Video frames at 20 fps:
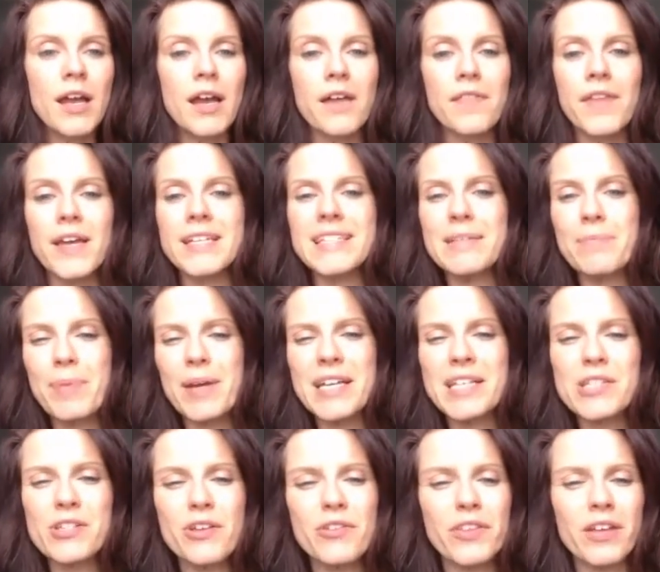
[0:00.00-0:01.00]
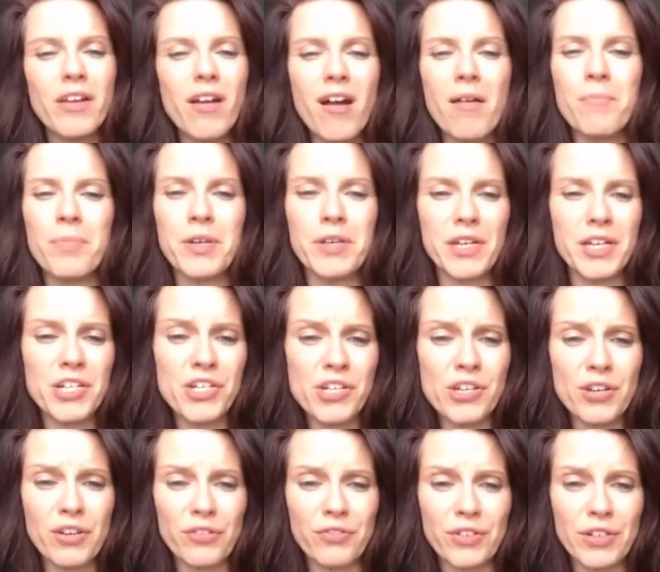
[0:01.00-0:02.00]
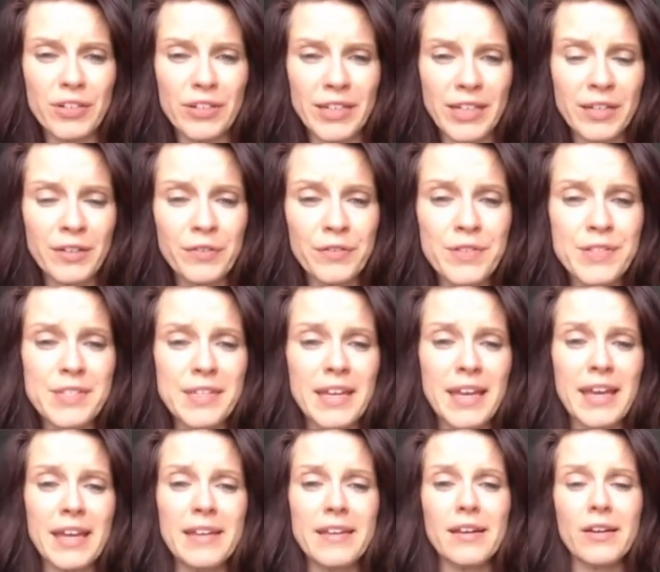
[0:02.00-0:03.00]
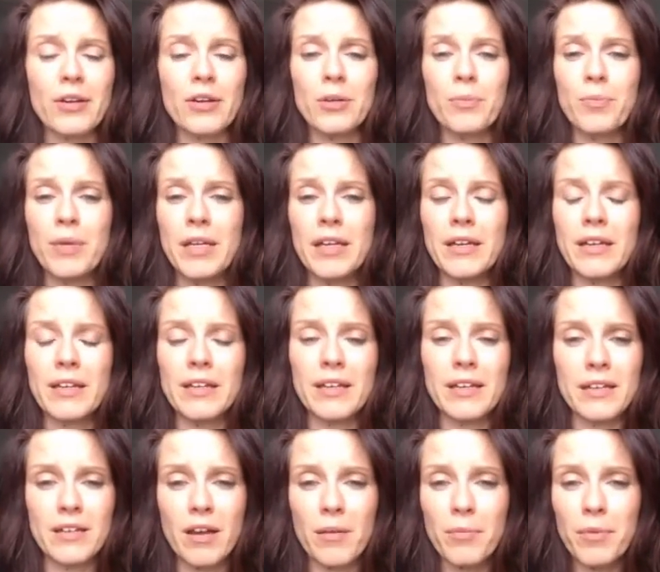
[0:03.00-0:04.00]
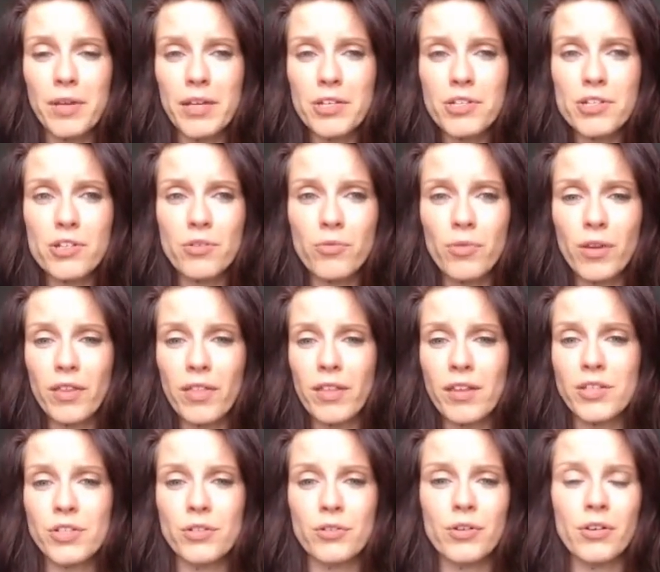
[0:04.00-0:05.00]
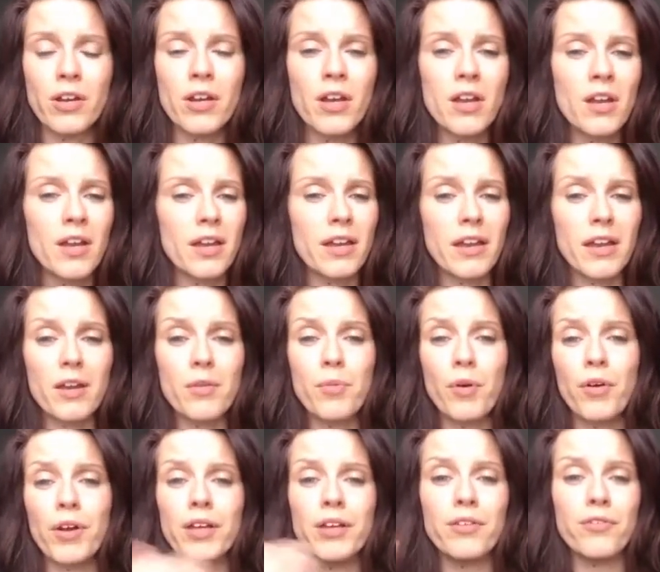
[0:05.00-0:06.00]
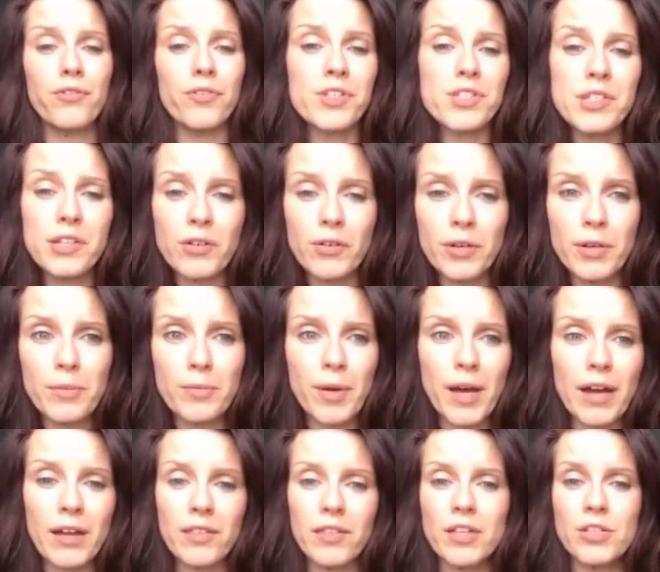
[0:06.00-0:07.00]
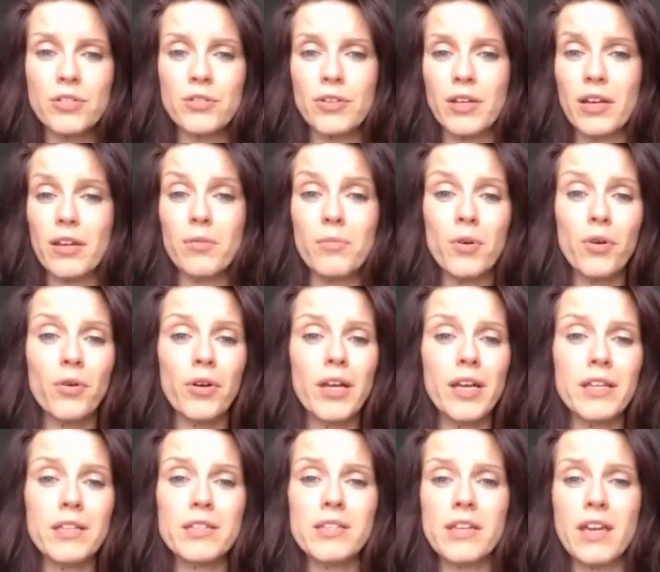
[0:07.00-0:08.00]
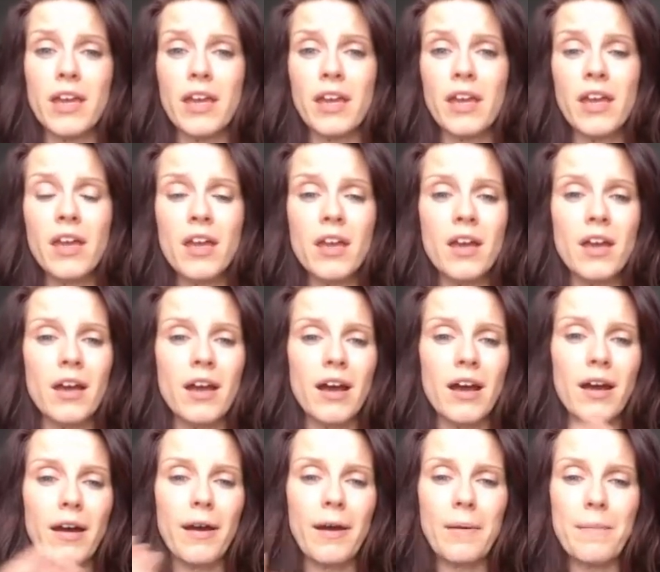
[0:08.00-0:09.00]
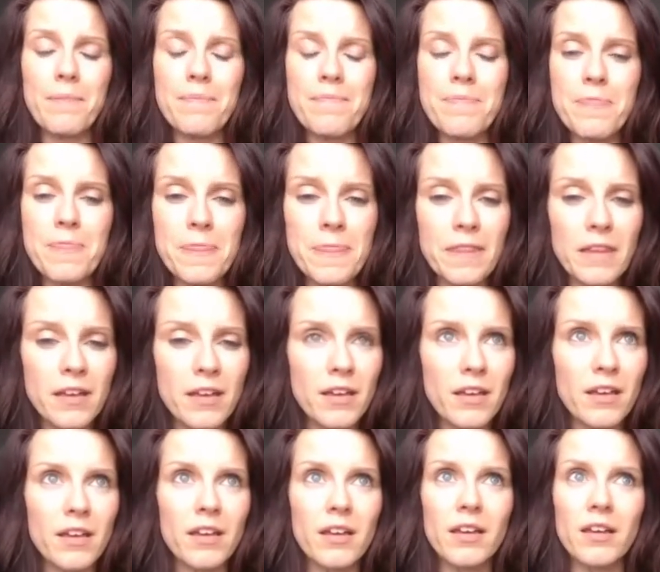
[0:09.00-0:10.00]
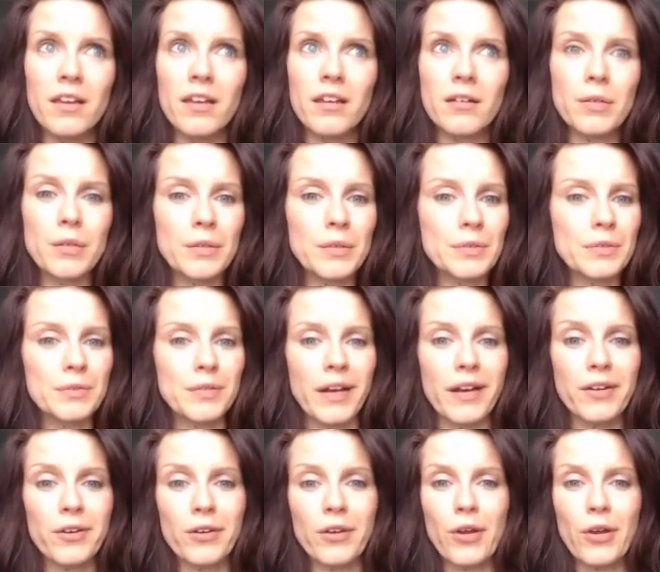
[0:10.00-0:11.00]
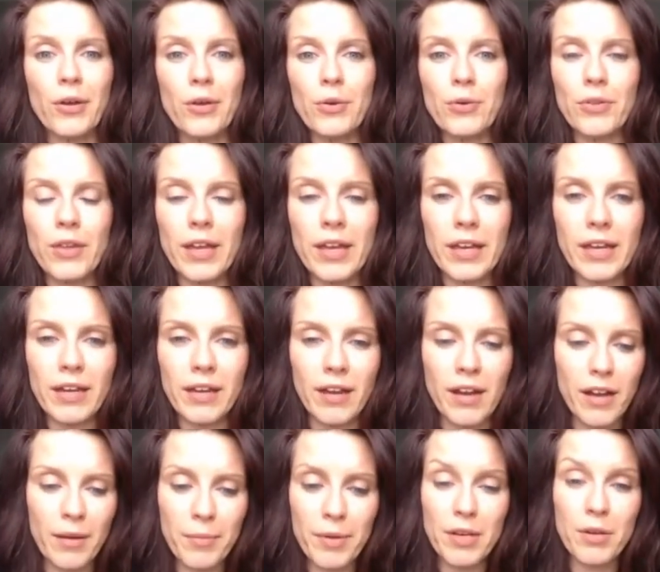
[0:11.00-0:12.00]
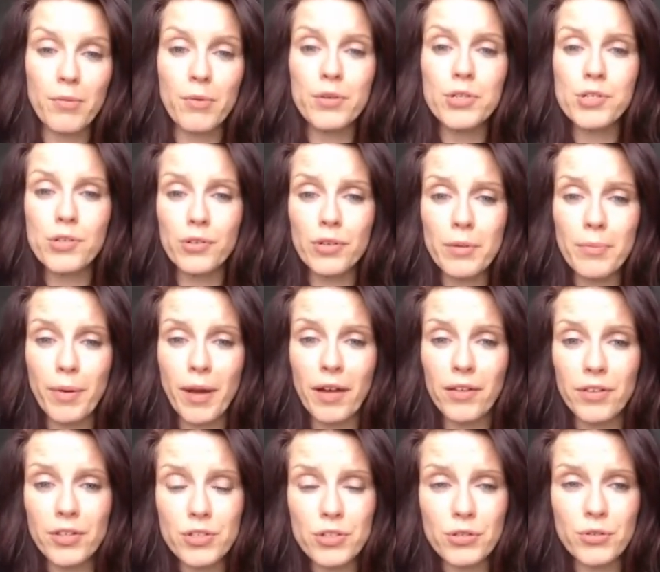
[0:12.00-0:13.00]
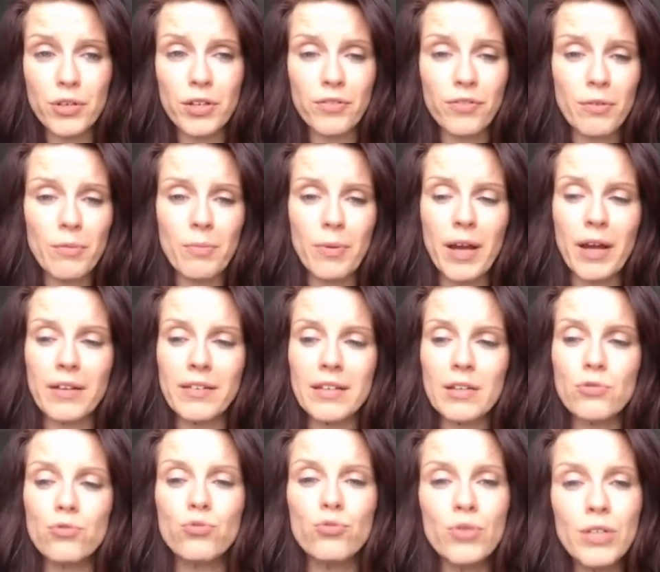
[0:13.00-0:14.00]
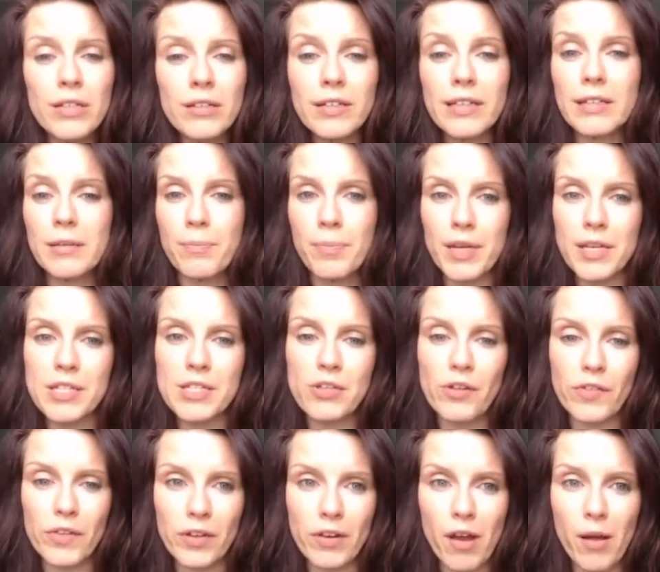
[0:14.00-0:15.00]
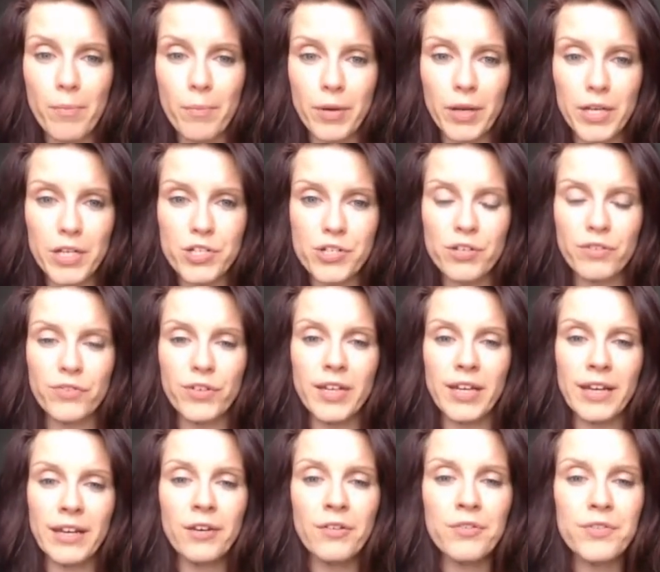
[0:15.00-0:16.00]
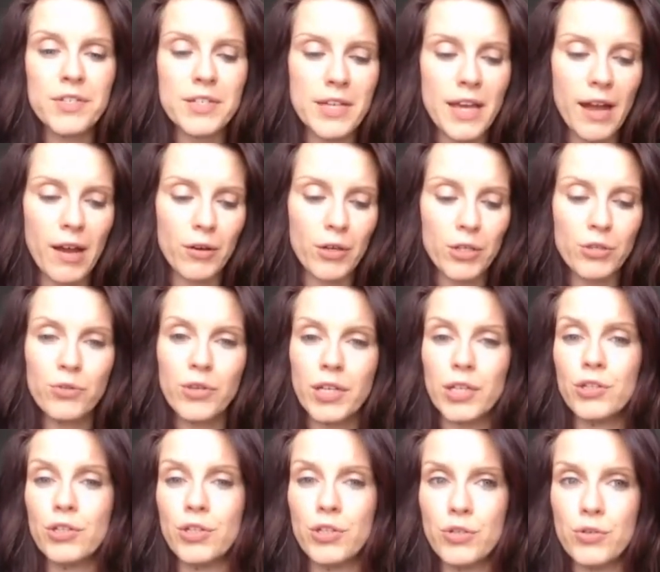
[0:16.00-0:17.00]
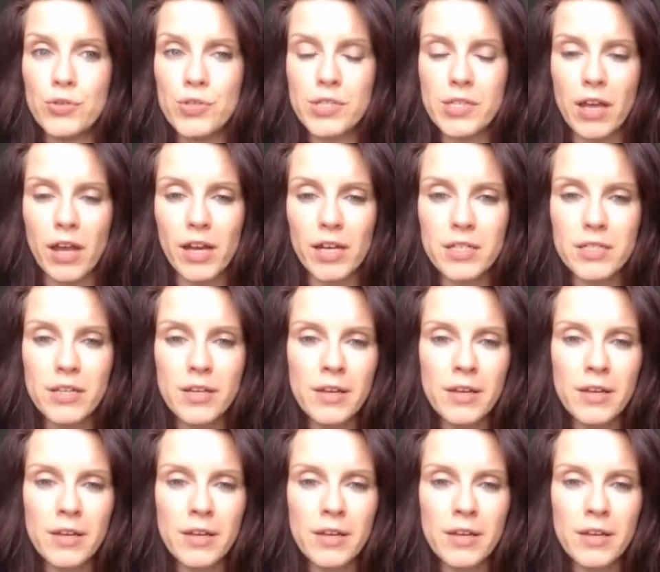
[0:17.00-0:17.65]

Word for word: And that depends on the combination of your gifts. Again, that could be in, in combination with that you're an animal and a physical empath, that you're an animal and a, um, I don't know, like um, an emotional empath, intuitive empath. It really depends on the combination of your gift and how you can use that.